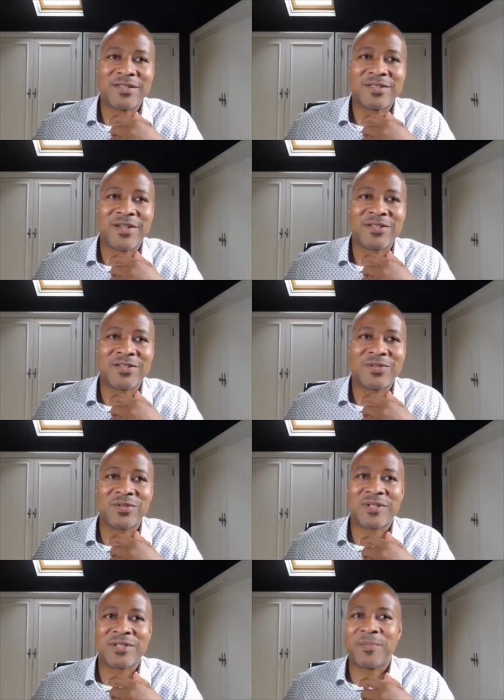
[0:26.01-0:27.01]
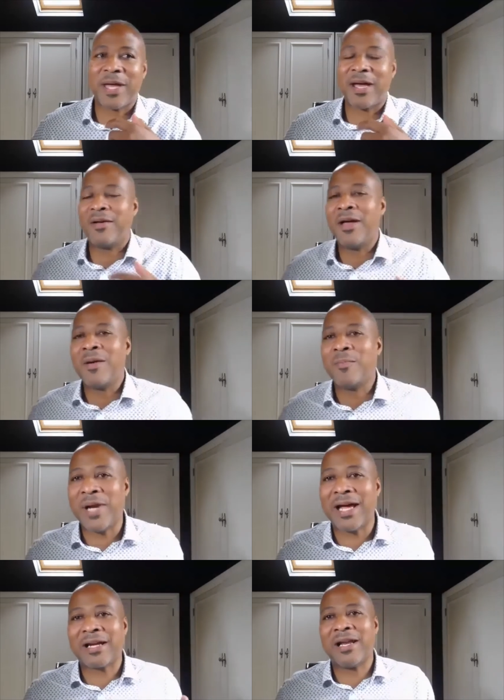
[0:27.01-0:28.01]
She's going to talk to us about
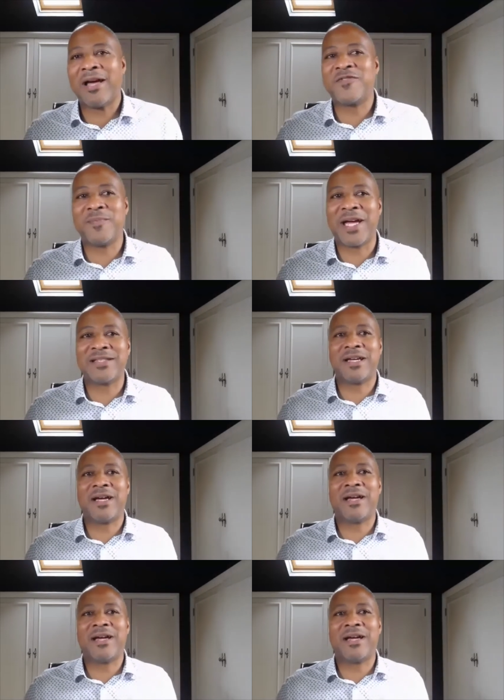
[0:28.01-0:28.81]
Black Lives Matter